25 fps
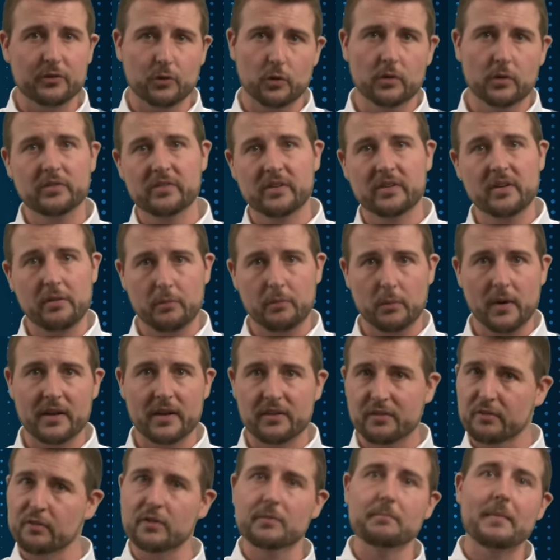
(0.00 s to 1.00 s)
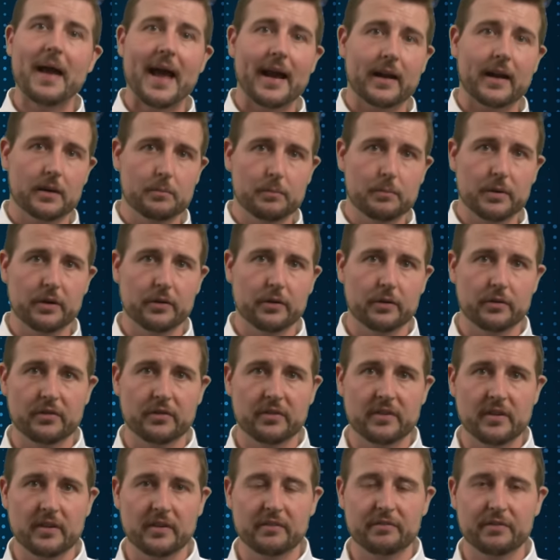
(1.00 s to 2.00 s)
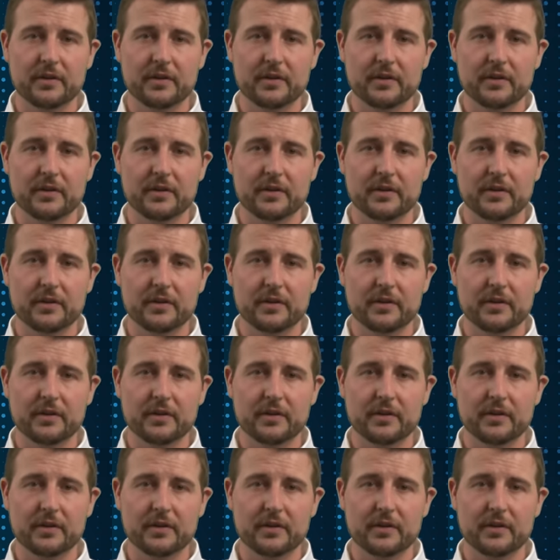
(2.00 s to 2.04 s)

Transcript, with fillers: sorts of threats for Mac computers in the